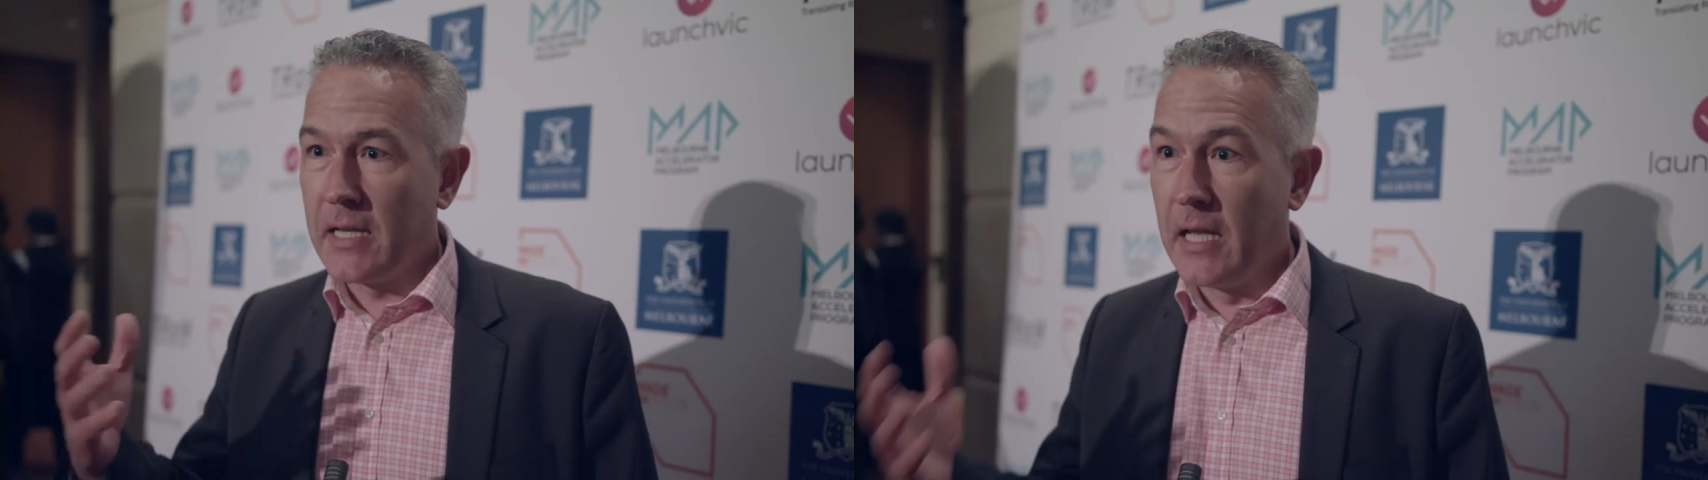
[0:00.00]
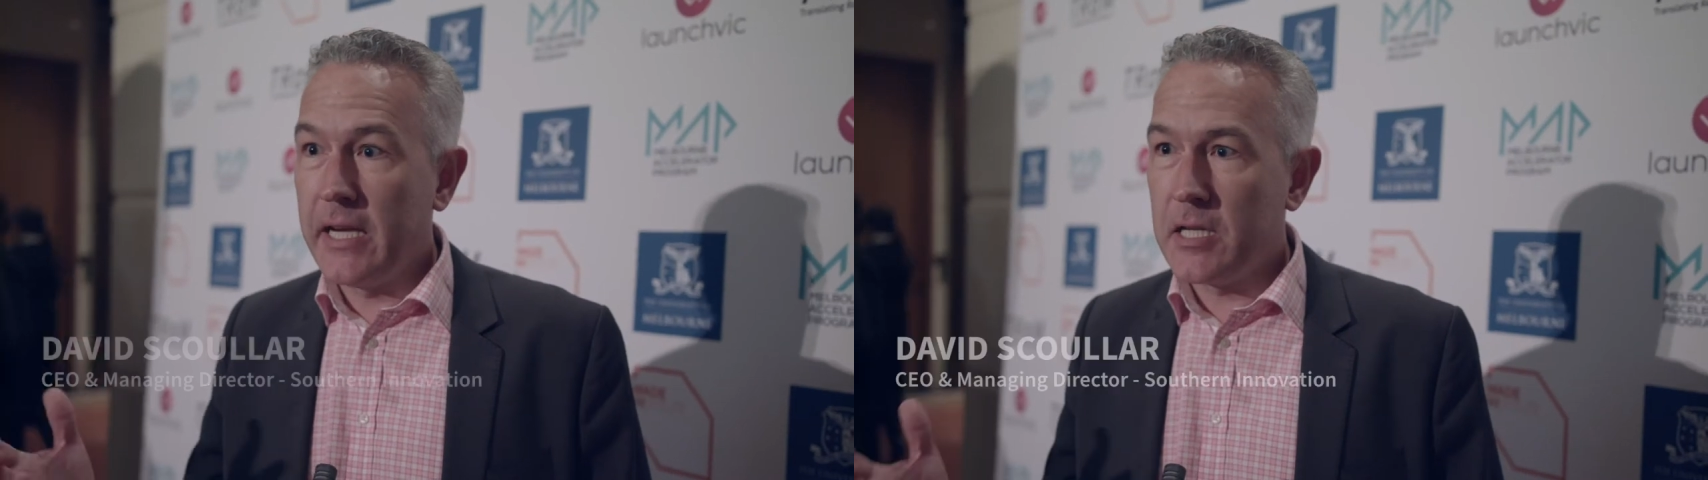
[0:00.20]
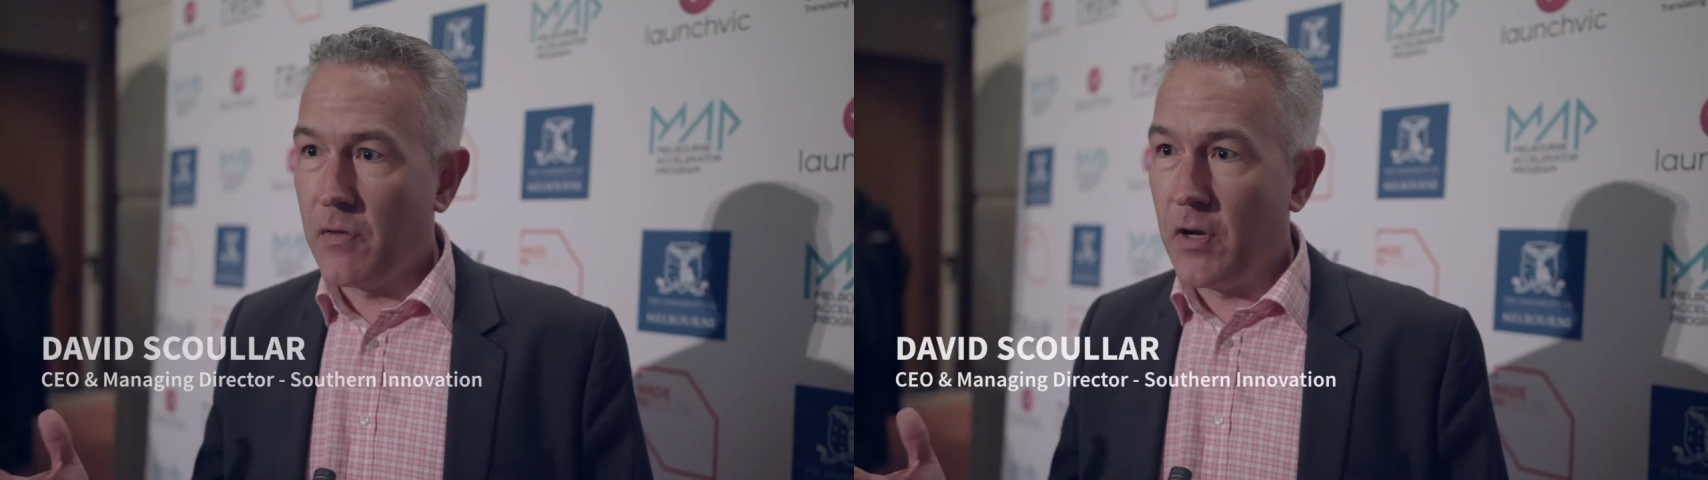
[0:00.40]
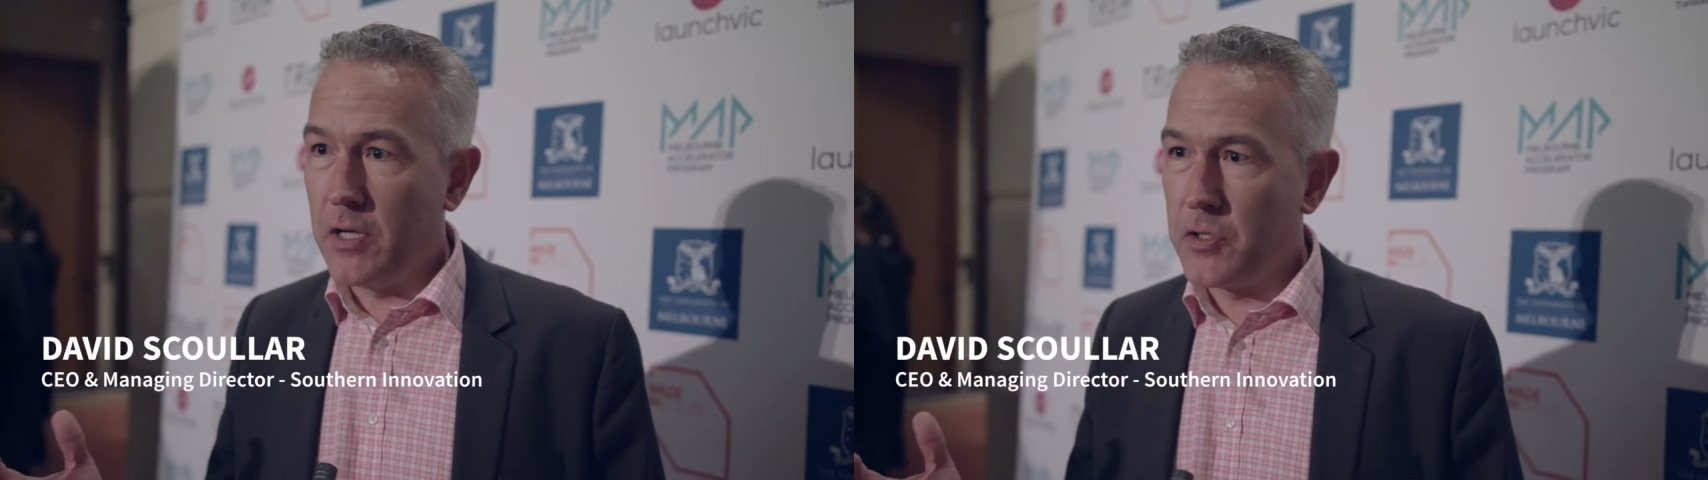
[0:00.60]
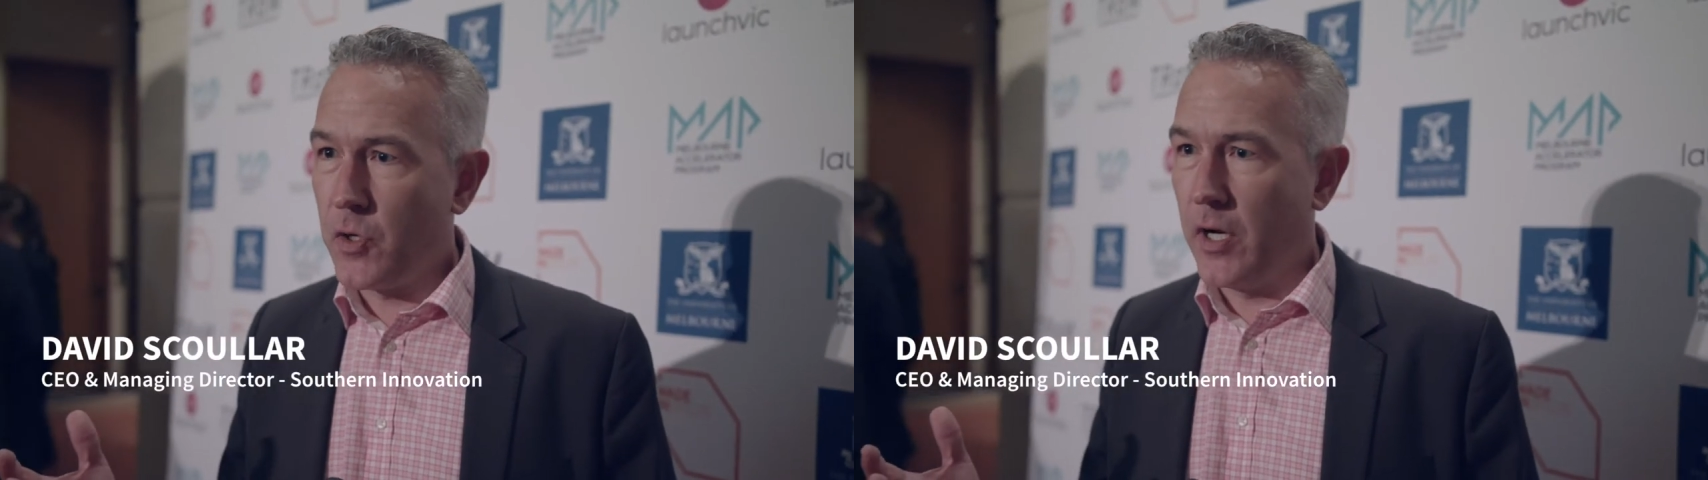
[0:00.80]
and leaders of
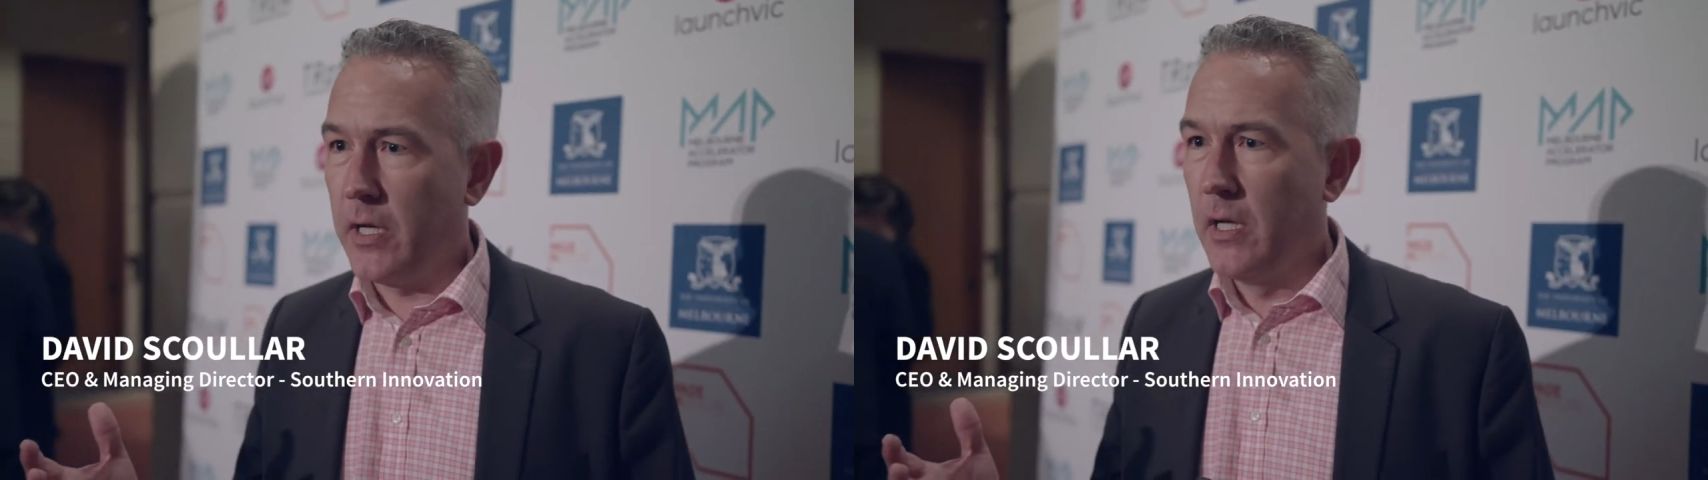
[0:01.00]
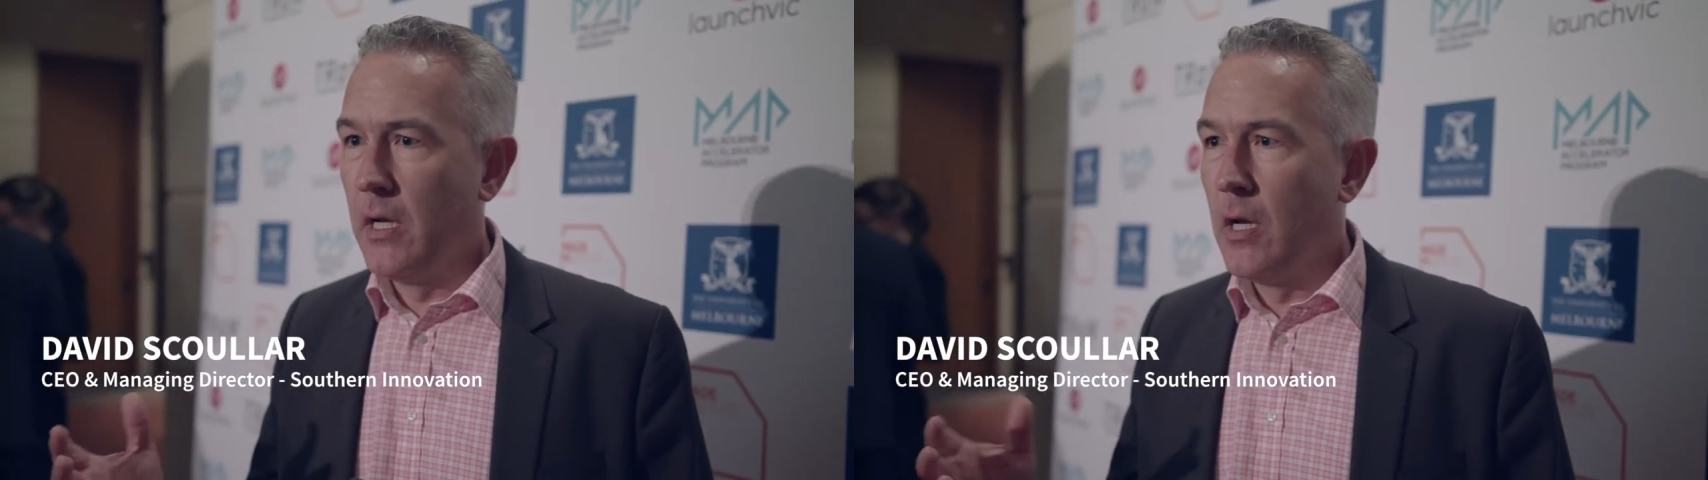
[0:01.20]
industry,